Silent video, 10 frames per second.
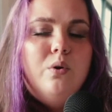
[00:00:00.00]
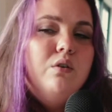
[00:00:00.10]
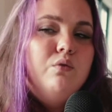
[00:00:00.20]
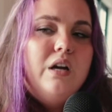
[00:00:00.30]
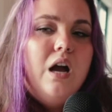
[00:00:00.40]

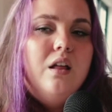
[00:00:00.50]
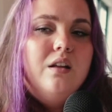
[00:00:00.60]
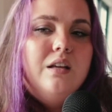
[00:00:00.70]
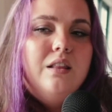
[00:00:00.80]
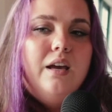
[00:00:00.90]
when in
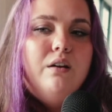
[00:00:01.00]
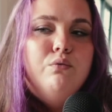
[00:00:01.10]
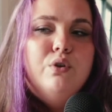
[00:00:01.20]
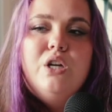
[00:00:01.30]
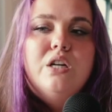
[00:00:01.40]
reality, like,
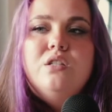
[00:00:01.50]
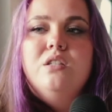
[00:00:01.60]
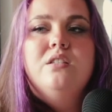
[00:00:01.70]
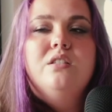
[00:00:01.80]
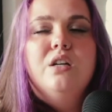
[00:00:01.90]

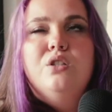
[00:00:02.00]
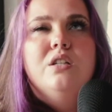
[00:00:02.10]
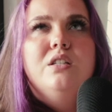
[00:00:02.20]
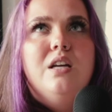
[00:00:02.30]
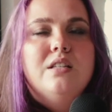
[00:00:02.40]
rejection is such
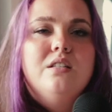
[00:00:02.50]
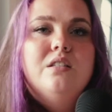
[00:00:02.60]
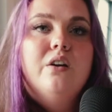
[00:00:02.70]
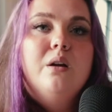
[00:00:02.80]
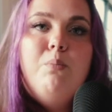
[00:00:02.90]
a
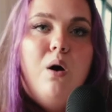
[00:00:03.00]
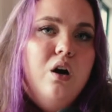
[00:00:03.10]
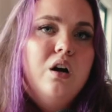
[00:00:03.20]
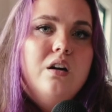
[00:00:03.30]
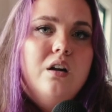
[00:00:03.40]
necessary
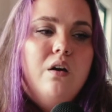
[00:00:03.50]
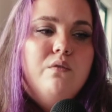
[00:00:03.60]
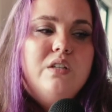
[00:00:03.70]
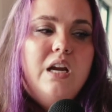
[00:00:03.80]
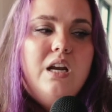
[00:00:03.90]
part
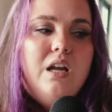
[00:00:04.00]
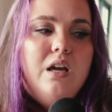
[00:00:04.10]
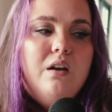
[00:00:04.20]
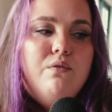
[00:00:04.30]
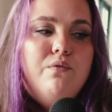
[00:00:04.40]
of
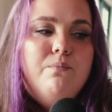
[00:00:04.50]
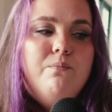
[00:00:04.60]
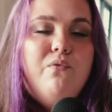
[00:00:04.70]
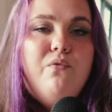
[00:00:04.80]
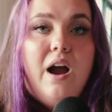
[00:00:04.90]
dating and
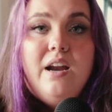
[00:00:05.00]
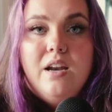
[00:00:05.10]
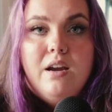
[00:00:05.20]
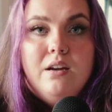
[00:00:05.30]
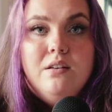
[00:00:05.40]

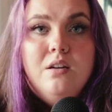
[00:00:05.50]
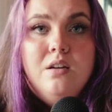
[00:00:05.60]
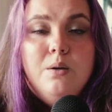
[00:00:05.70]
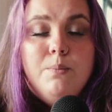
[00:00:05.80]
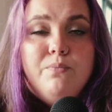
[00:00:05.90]
finding
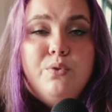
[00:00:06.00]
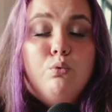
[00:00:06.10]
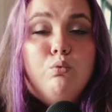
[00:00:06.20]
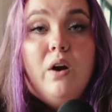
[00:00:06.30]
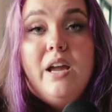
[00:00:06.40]

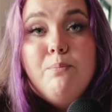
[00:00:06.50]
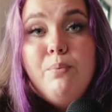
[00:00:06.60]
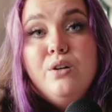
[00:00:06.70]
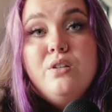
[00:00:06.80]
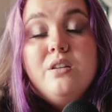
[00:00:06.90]
the right
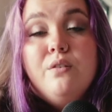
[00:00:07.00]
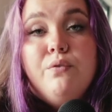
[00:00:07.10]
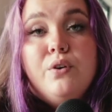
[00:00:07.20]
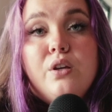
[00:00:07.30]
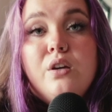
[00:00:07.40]
person
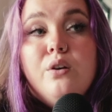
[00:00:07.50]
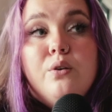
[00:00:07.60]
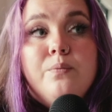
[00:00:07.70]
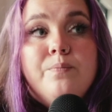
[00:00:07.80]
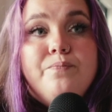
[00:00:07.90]
for
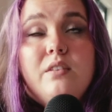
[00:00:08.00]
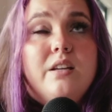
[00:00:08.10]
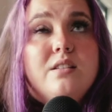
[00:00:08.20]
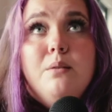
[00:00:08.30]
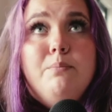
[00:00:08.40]
you.
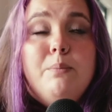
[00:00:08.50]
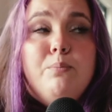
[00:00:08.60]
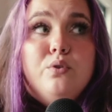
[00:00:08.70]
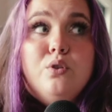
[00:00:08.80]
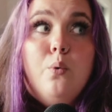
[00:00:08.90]
Like, some
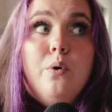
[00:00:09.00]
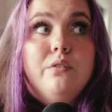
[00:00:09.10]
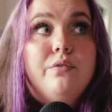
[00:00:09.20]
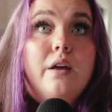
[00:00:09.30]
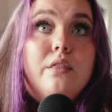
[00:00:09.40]
people don't
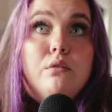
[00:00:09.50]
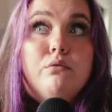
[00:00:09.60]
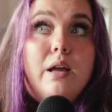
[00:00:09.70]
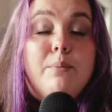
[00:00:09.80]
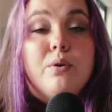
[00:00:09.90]
want to find the
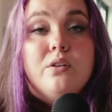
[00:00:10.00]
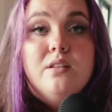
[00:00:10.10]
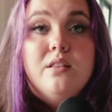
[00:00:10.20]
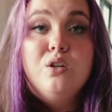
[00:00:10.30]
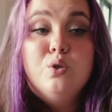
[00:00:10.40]
right
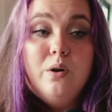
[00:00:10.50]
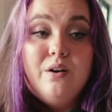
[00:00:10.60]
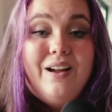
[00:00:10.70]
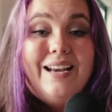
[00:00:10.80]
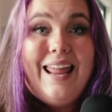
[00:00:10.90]
person. They just
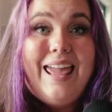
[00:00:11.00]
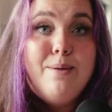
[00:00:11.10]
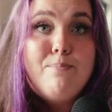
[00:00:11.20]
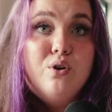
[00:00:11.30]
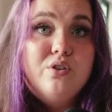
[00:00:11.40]
want to find
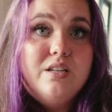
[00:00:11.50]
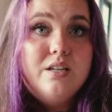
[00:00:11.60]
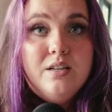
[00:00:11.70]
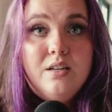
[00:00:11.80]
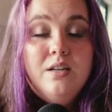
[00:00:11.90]
a
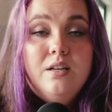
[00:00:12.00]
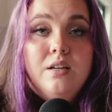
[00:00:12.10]
person